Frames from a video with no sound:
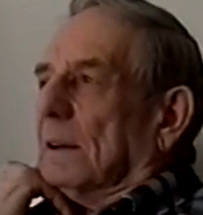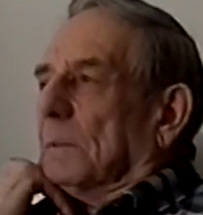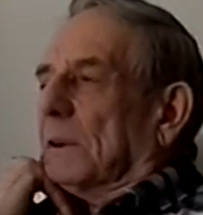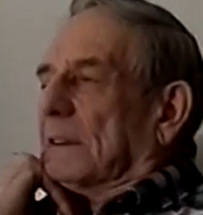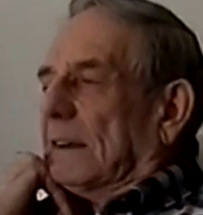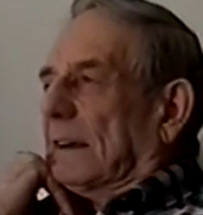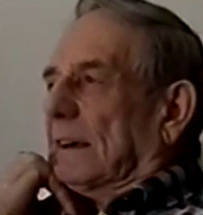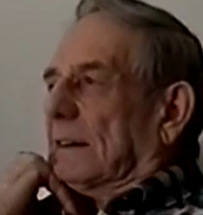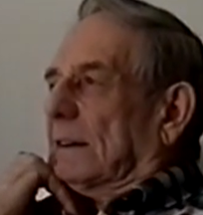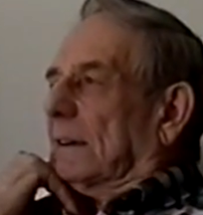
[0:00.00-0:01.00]
But they
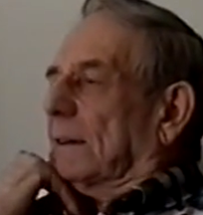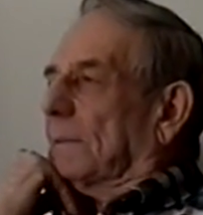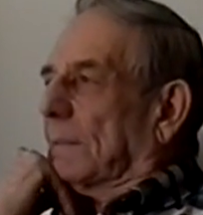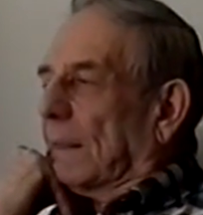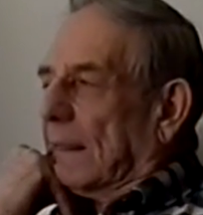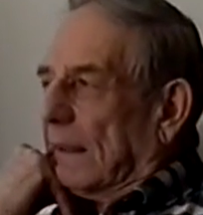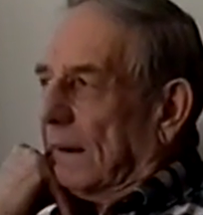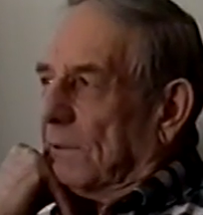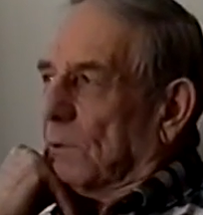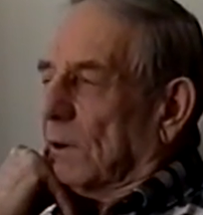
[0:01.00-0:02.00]
had,
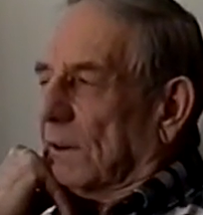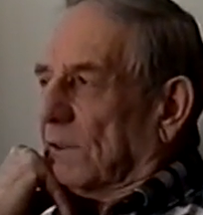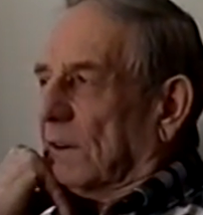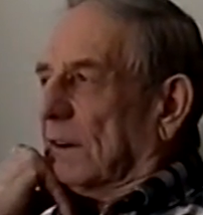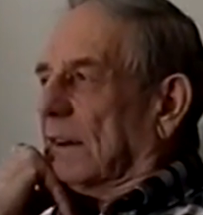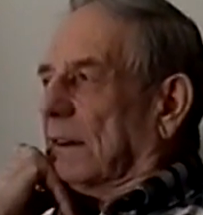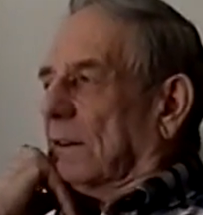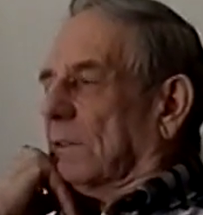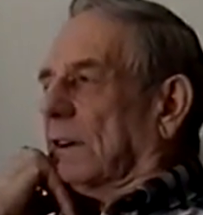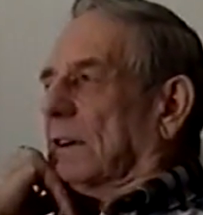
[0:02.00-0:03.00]
every Wednesday
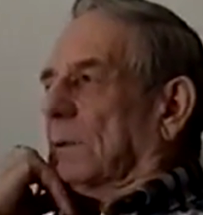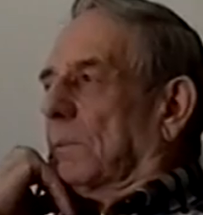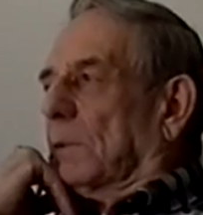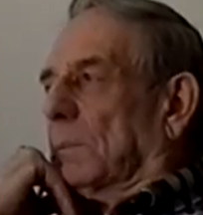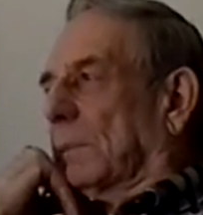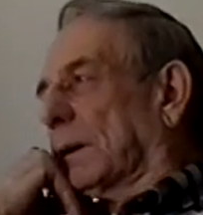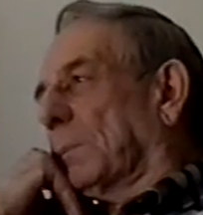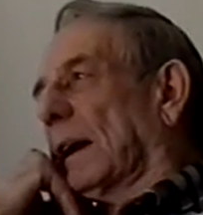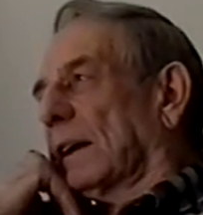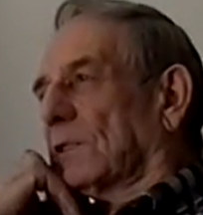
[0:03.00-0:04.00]
night, we had a big
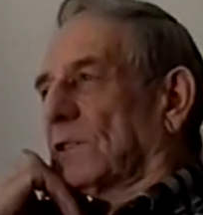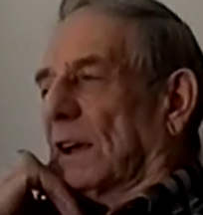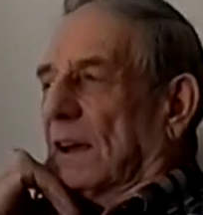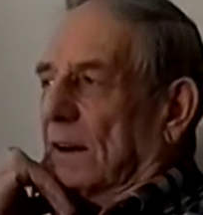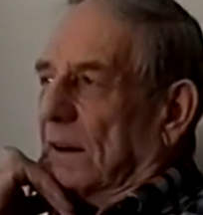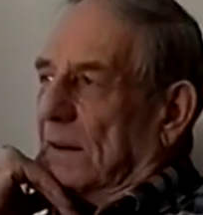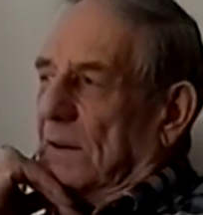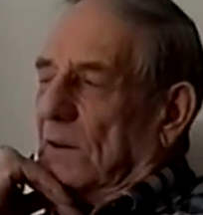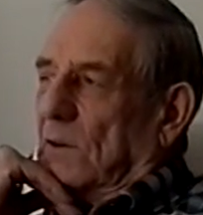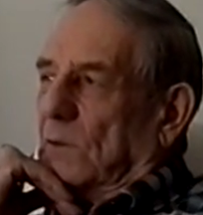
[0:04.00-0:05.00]
bandstand
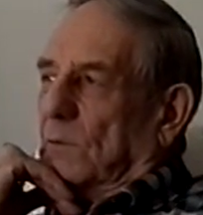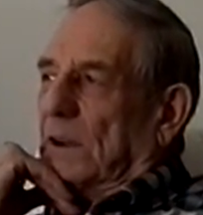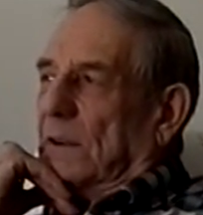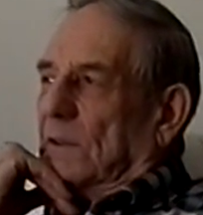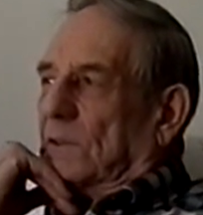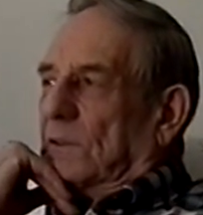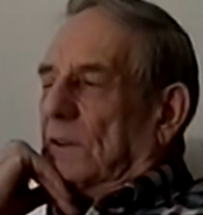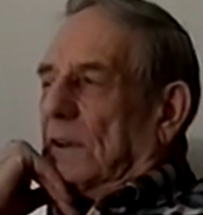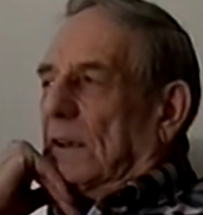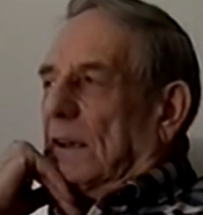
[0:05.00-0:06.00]
on wheels,
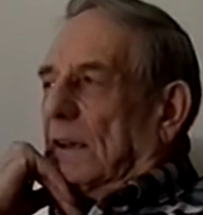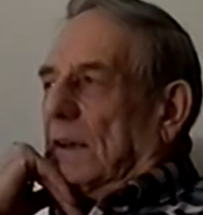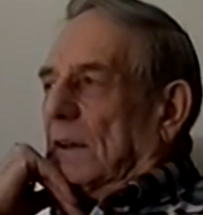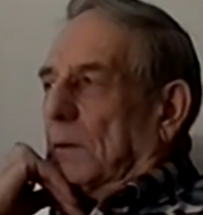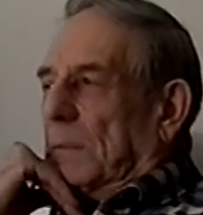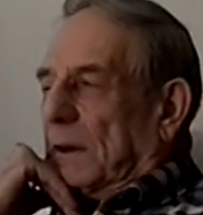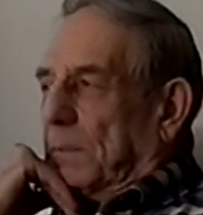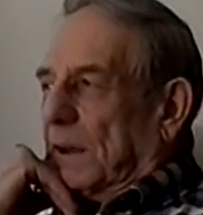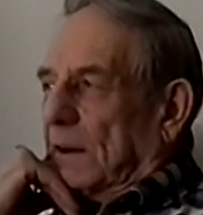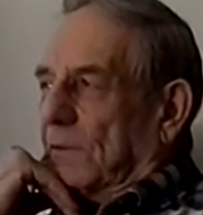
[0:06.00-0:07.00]
a big
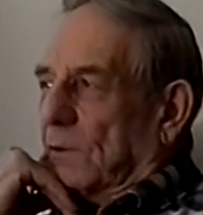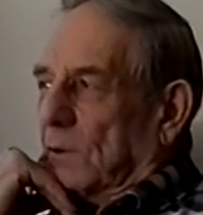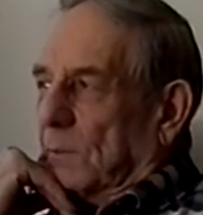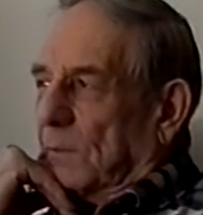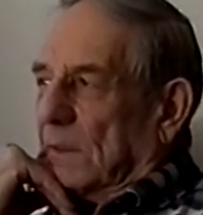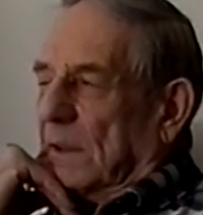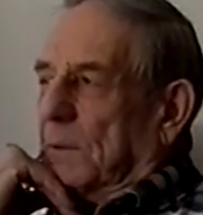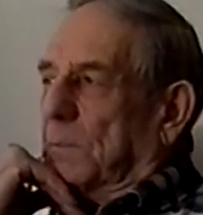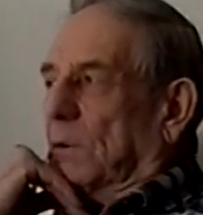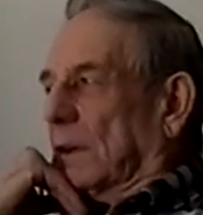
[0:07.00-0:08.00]
platform.
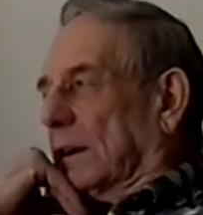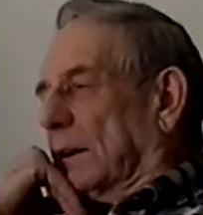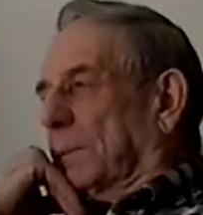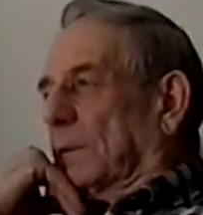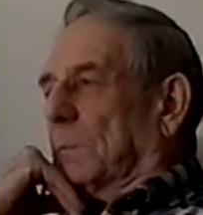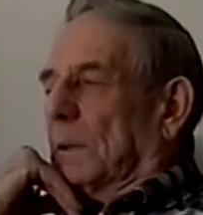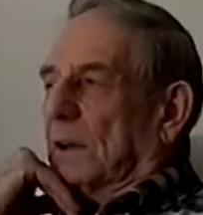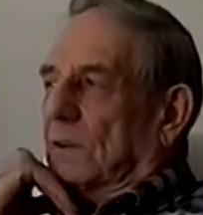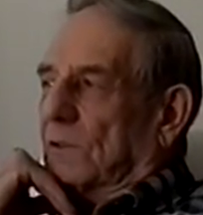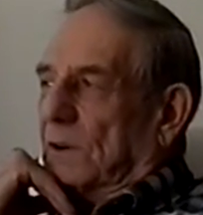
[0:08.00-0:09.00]
They'd pull that up on
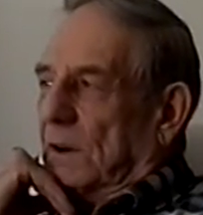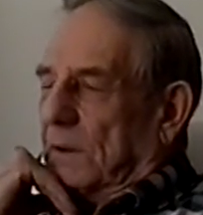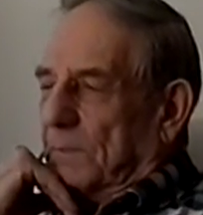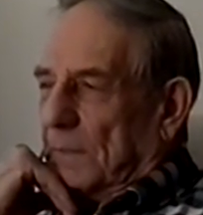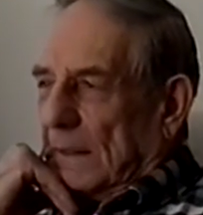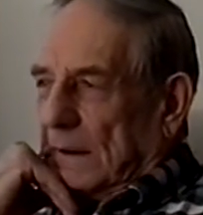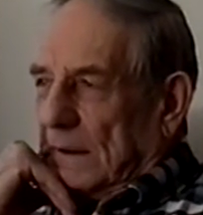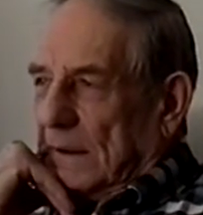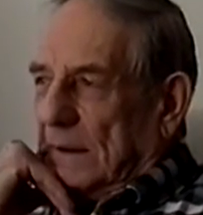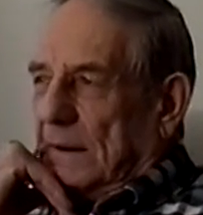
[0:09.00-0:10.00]
Main Street, and
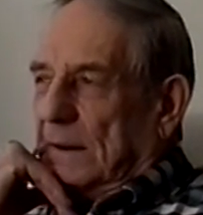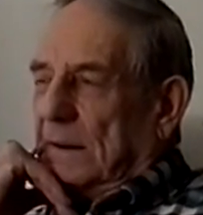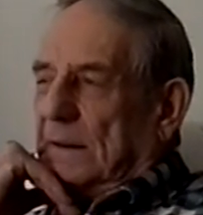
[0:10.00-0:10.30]
they had the